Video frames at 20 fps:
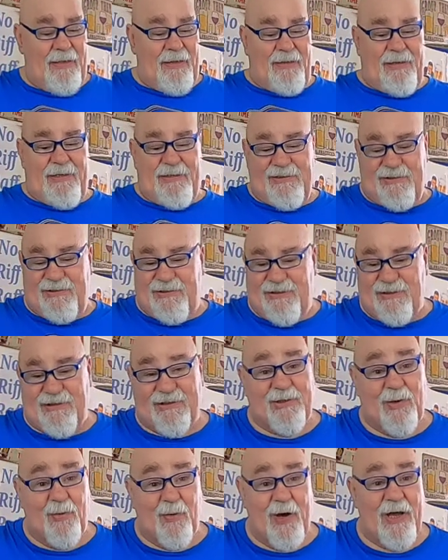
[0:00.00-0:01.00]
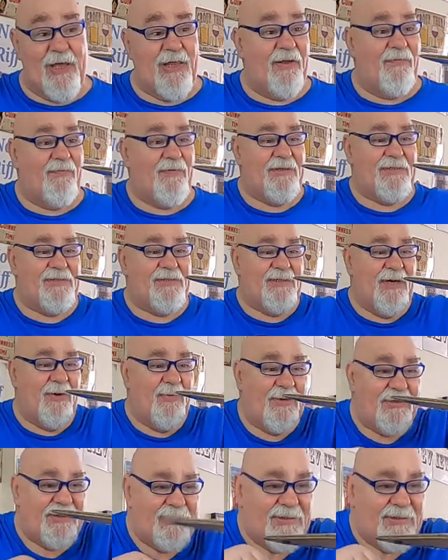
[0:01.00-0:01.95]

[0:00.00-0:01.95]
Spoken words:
This is just the weather for sours.